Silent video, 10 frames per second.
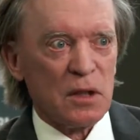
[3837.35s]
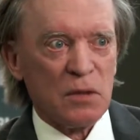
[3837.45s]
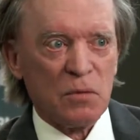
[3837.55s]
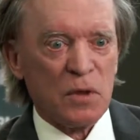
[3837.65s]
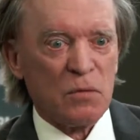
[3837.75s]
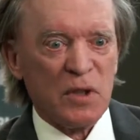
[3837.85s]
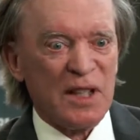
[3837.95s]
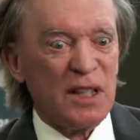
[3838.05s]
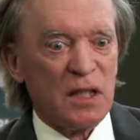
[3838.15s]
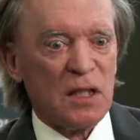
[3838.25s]
and we
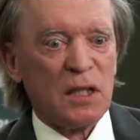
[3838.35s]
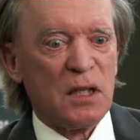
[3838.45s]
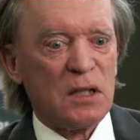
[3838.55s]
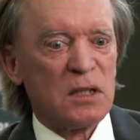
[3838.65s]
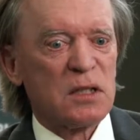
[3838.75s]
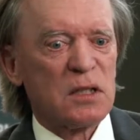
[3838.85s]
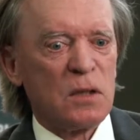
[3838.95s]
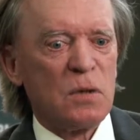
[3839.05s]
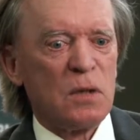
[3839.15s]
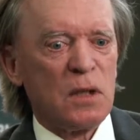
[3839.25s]
did that. And
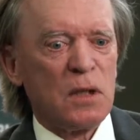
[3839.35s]
so,